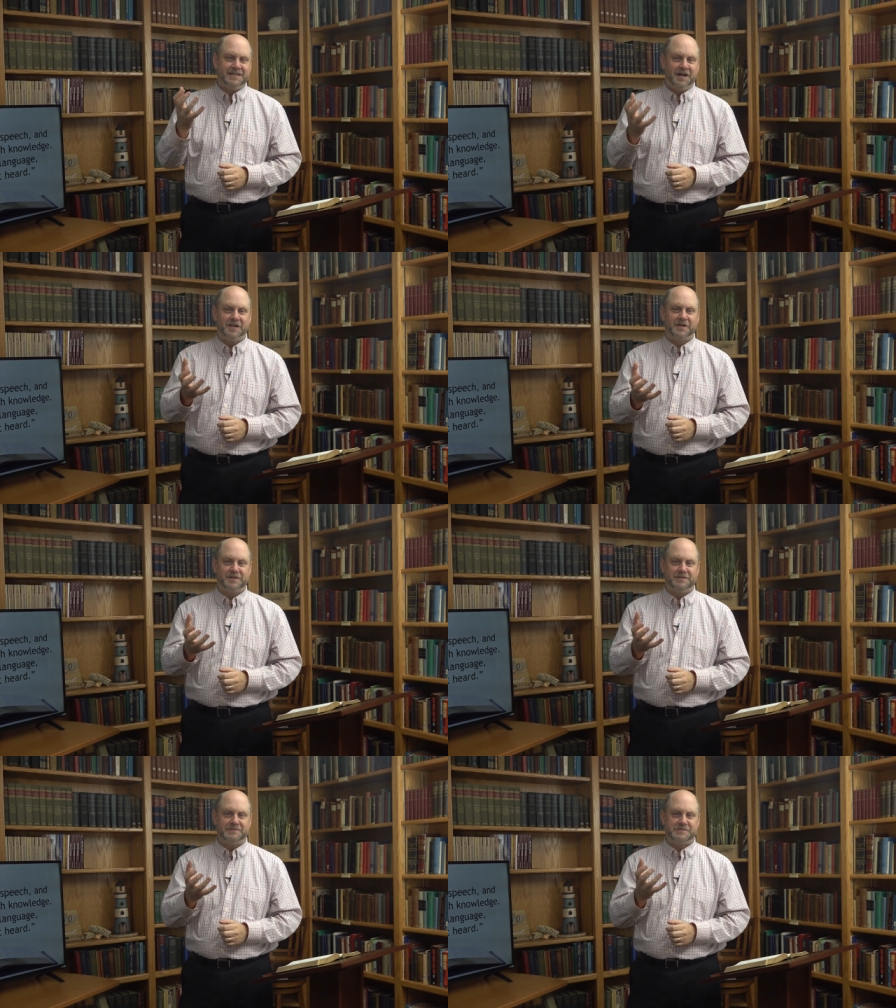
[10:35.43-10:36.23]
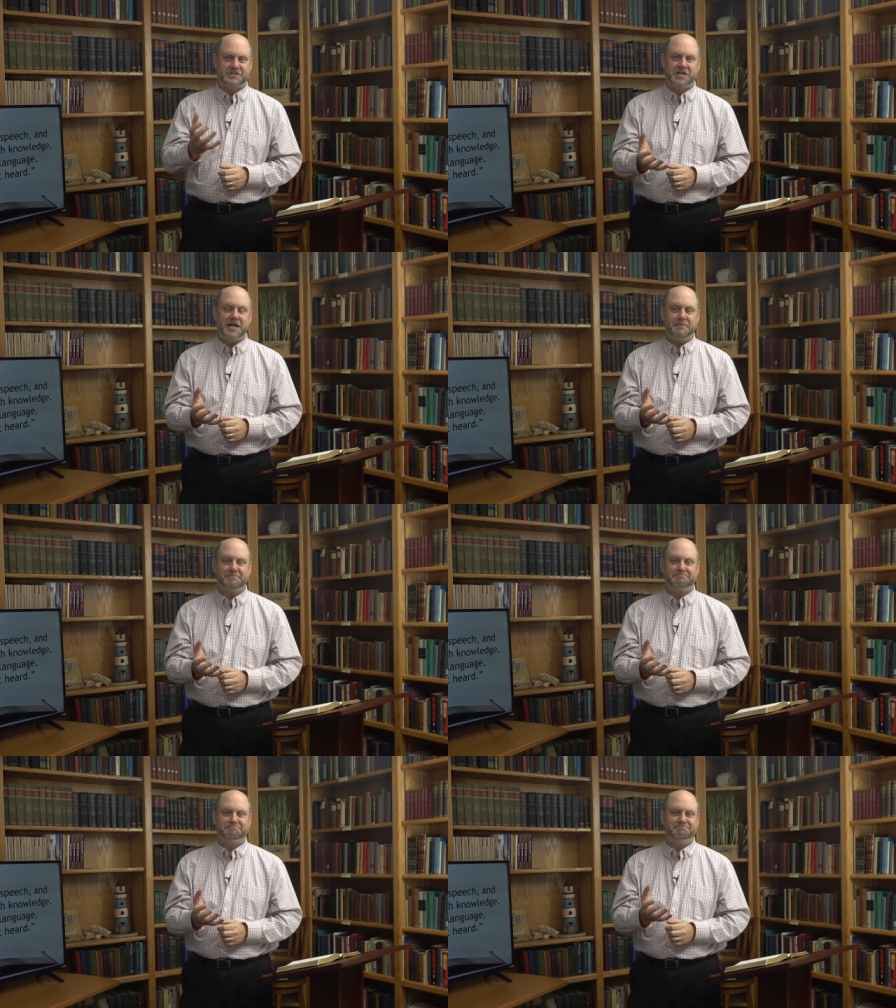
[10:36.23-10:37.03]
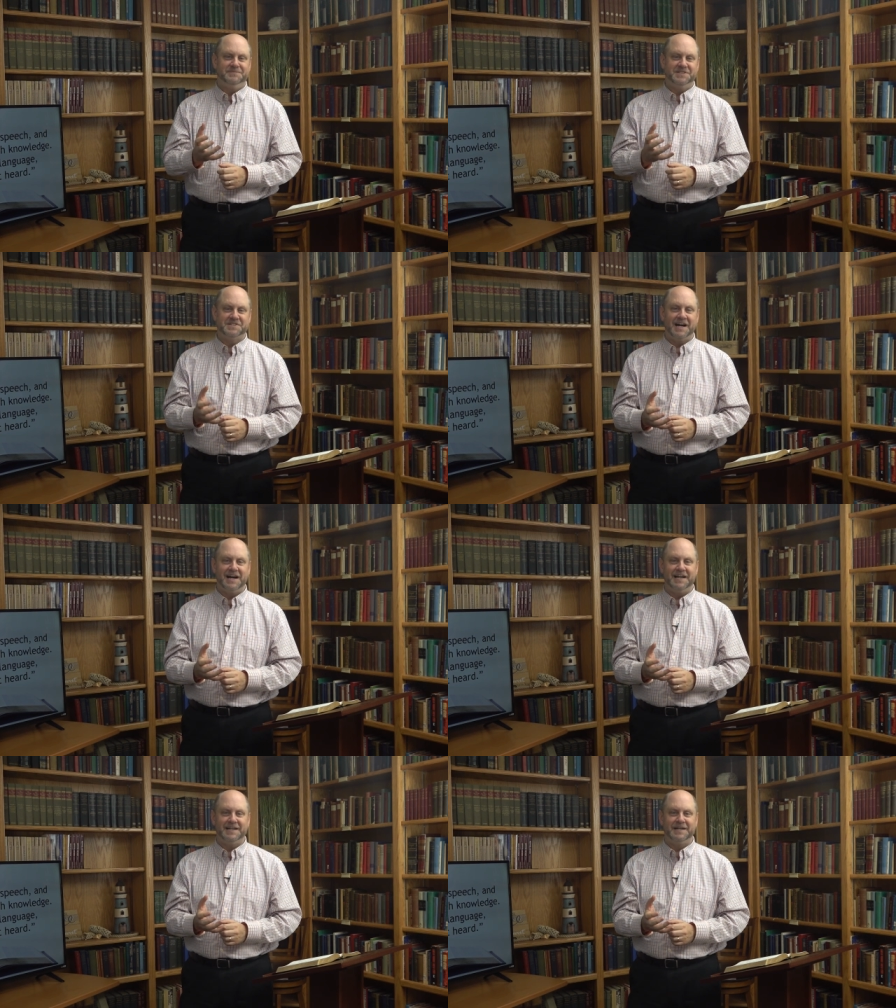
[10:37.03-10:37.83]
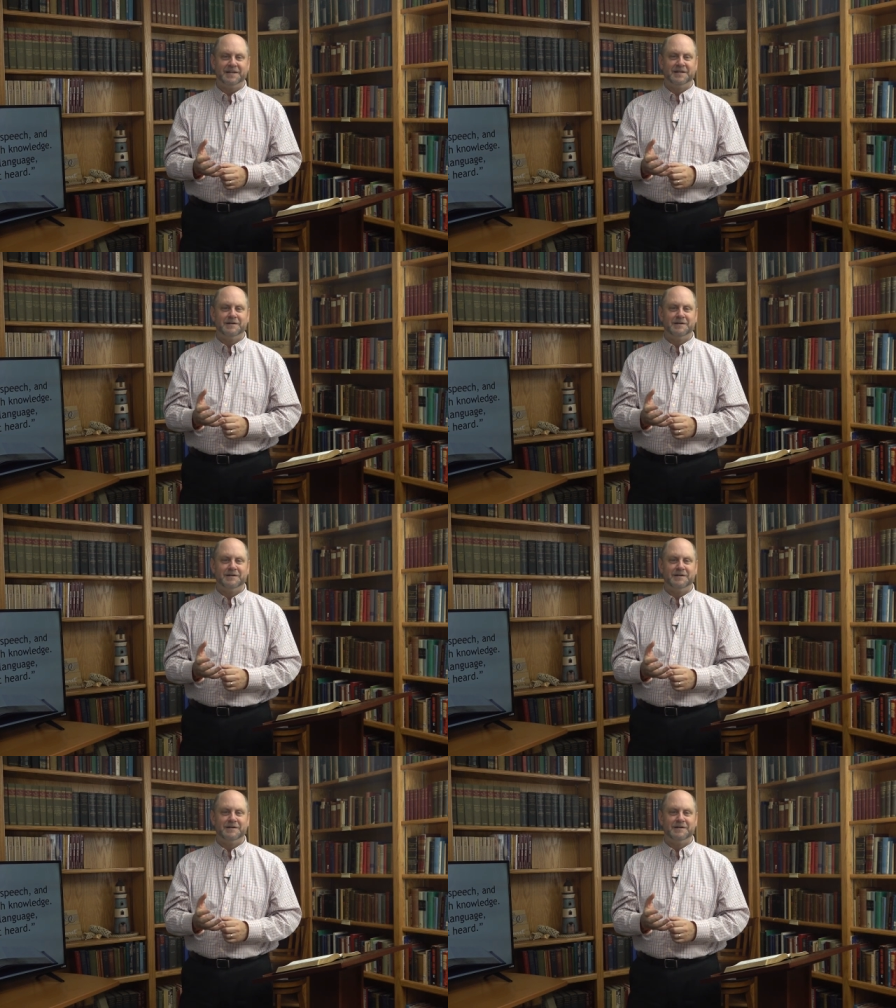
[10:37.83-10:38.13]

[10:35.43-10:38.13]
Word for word: color, shape, design,